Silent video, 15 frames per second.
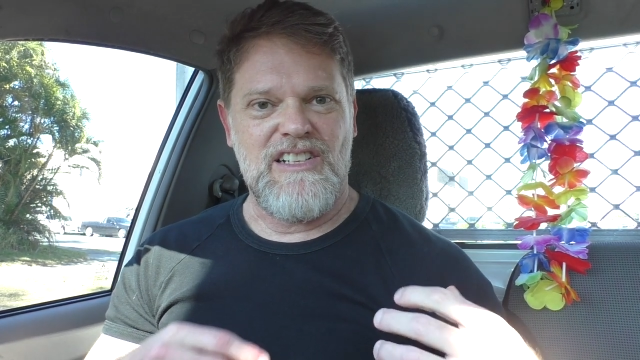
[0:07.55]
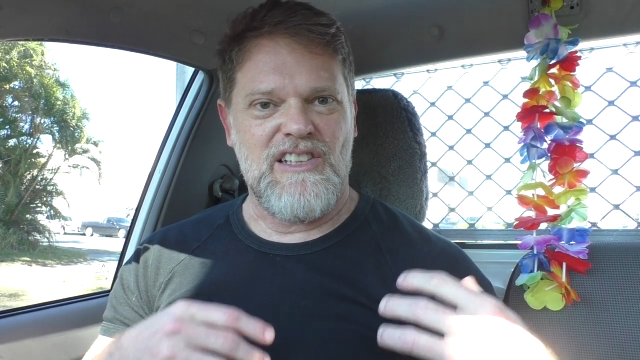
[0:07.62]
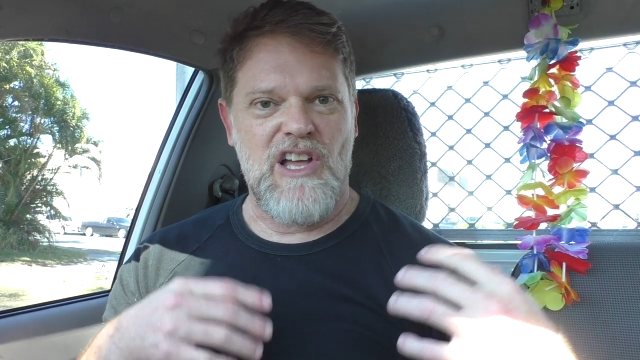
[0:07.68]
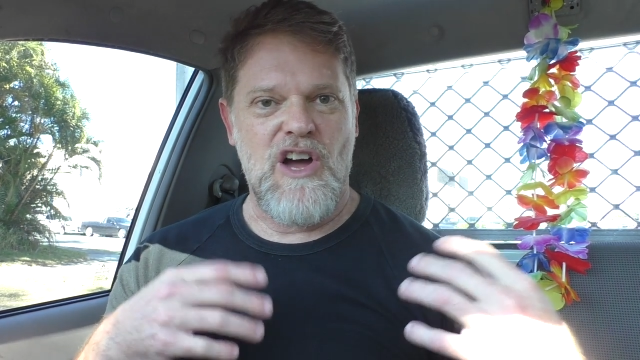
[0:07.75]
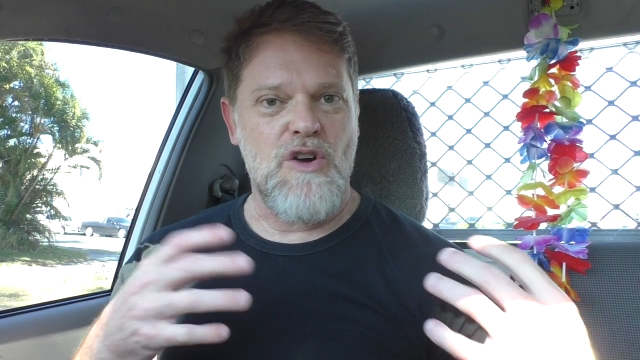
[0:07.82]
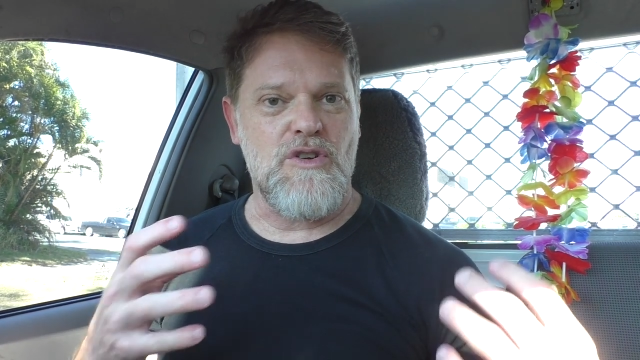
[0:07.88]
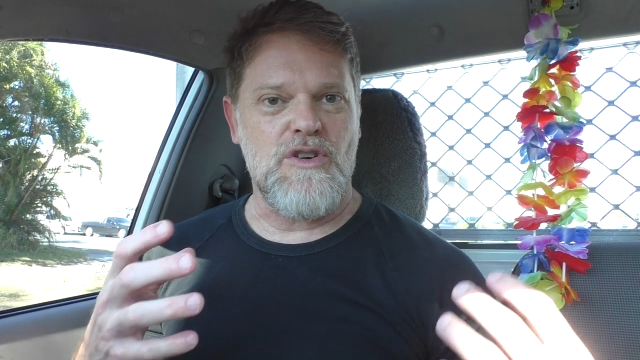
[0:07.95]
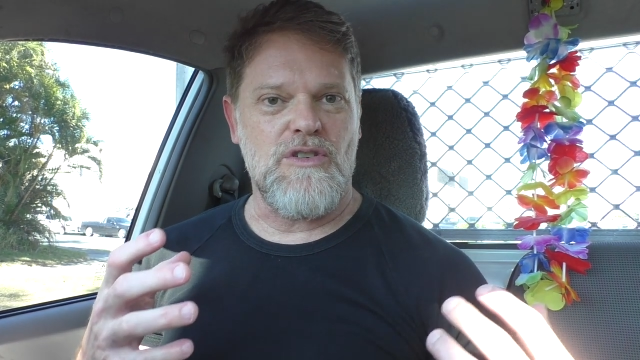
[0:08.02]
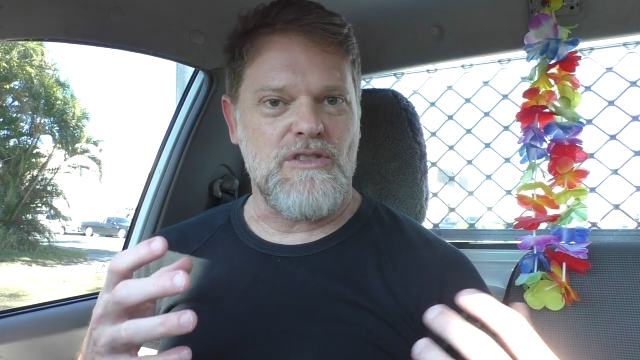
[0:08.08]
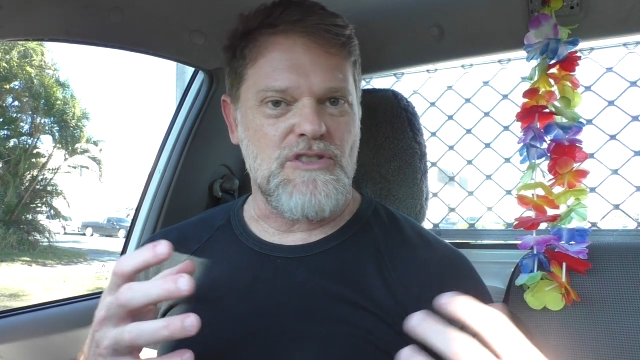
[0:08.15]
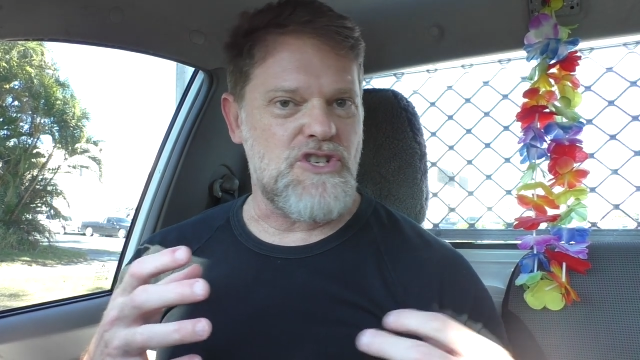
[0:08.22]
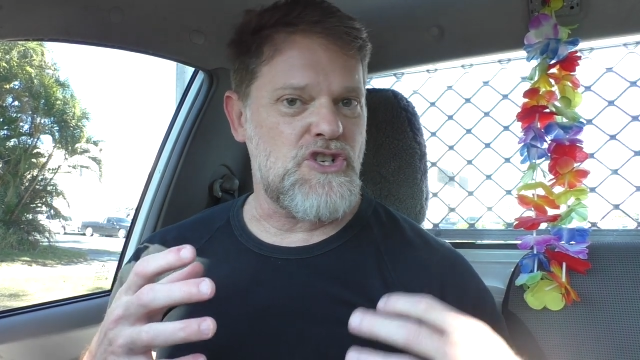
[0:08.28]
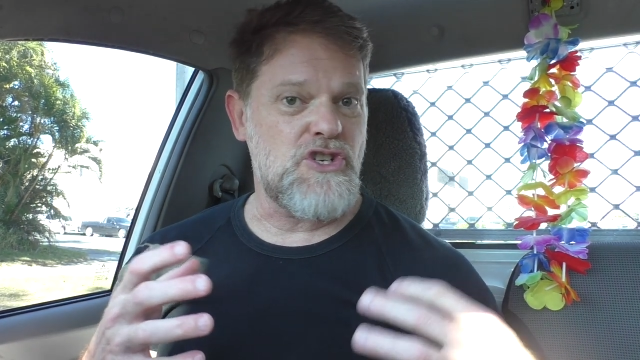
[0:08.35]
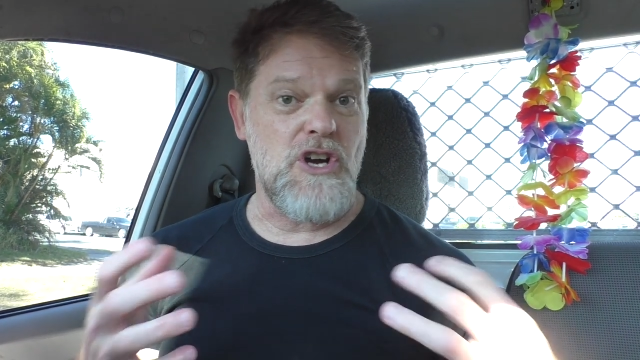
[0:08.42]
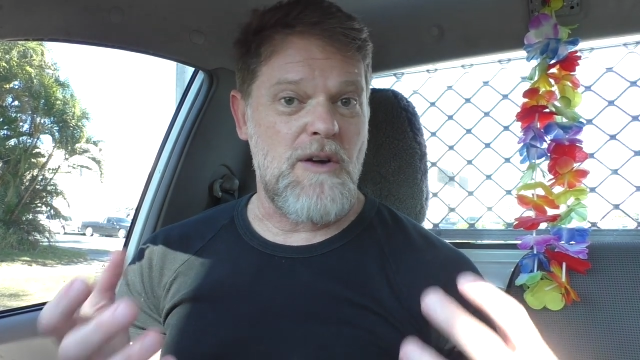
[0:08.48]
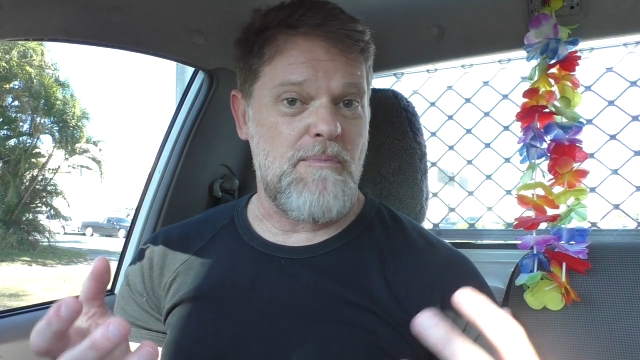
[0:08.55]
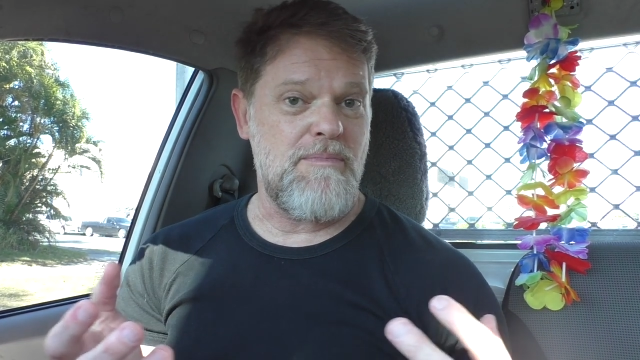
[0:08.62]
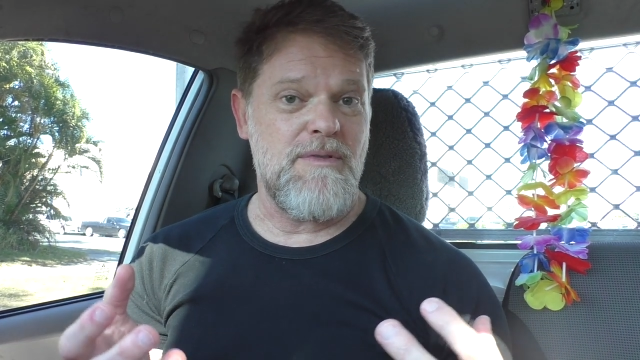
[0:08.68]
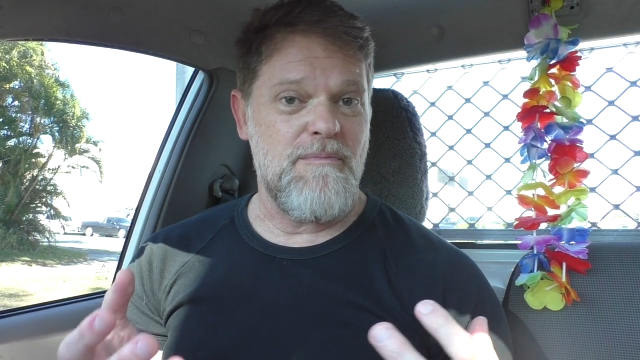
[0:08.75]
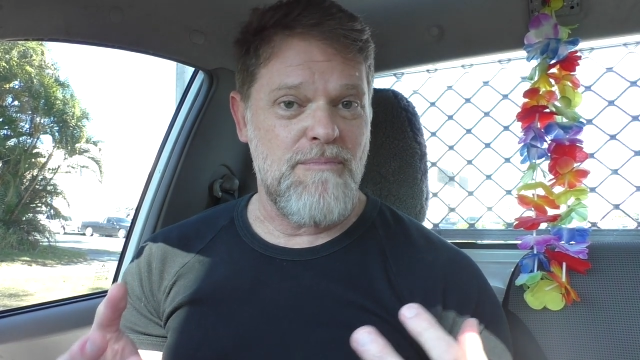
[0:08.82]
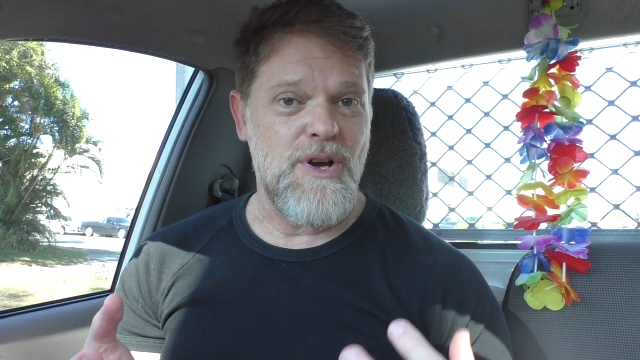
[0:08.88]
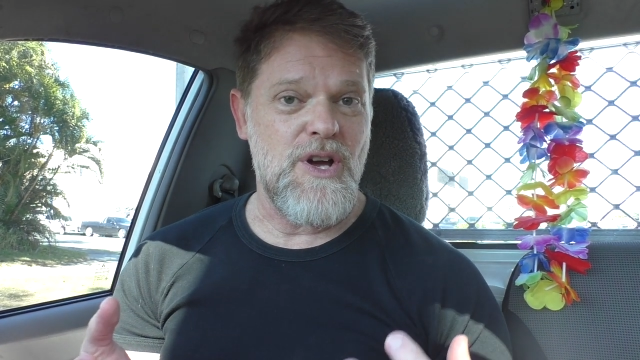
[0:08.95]
local
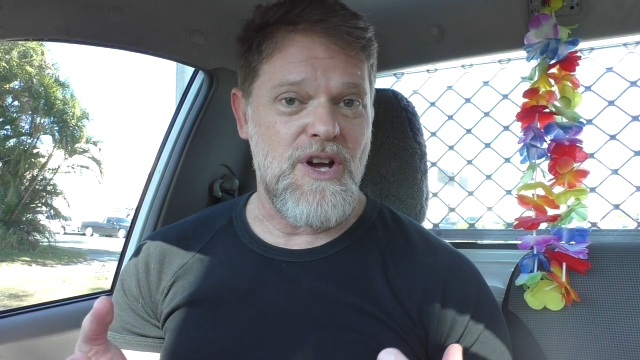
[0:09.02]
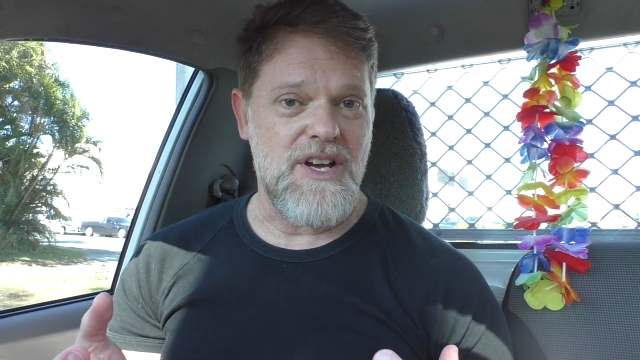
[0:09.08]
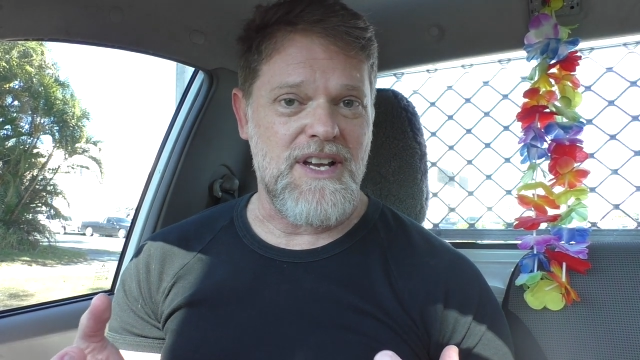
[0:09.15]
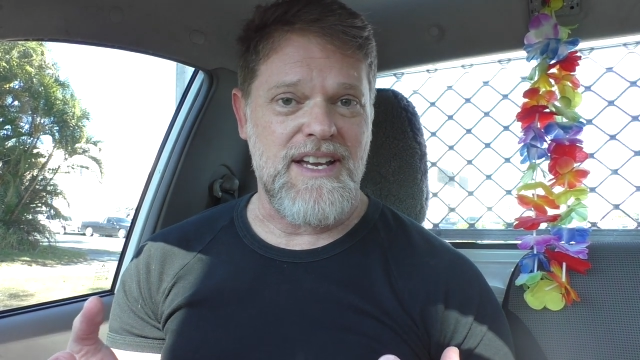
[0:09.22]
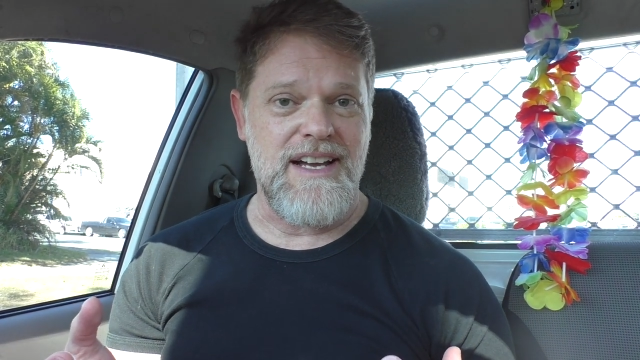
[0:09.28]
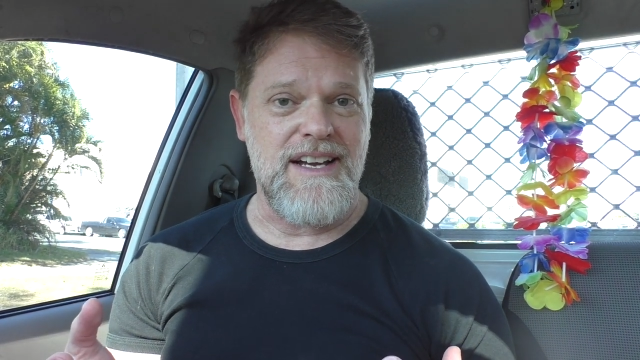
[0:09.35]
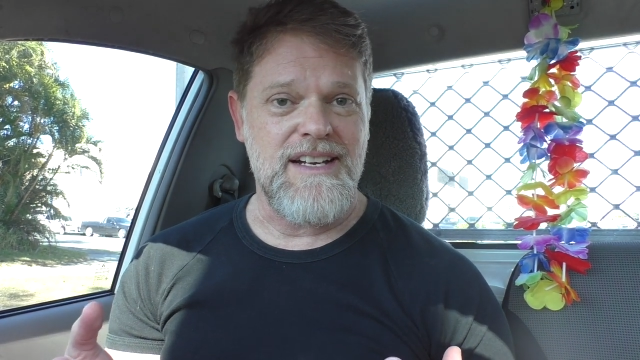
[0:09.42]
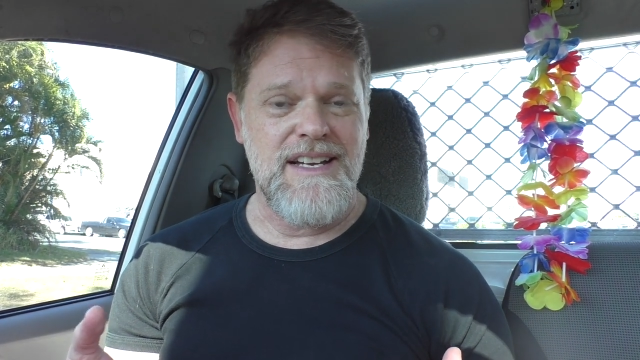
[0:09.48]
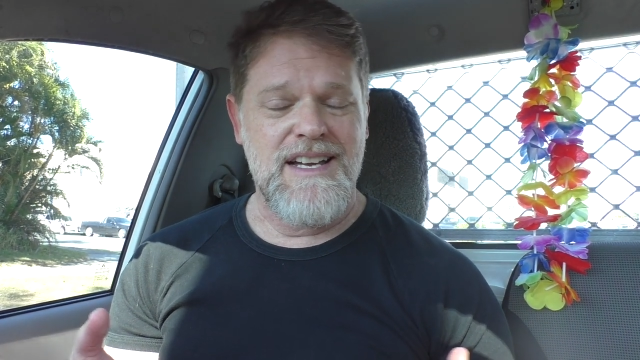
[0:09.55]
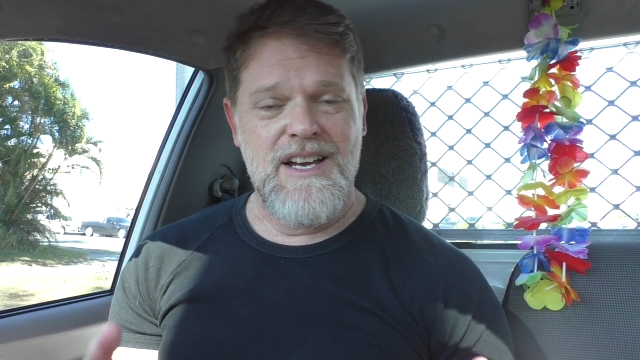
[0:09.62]
shop burger.